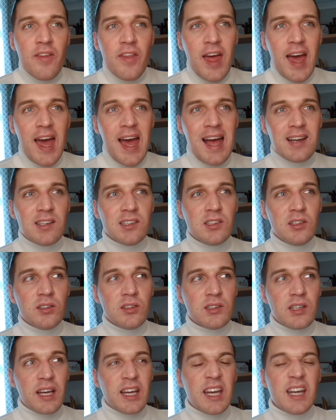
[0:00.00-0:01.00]
the hair just
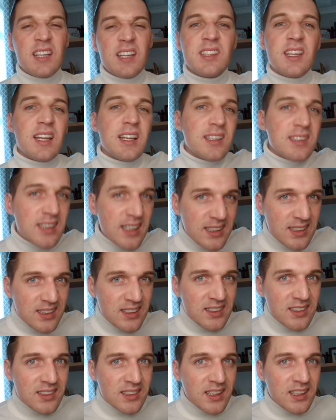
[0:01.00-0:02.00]
looks like it's in
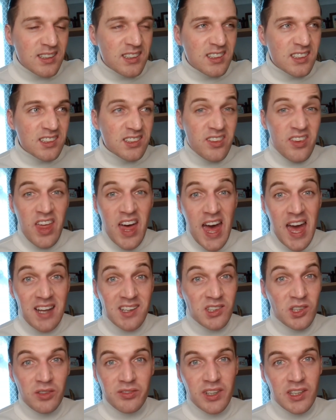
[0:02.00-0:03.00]
existence and it's just there,
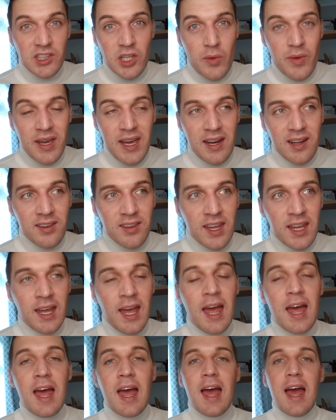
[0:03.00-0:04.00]
it's not really doing
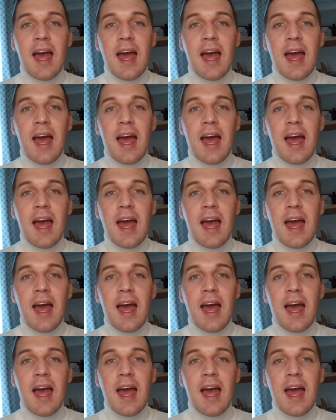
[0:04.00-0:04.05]
anything.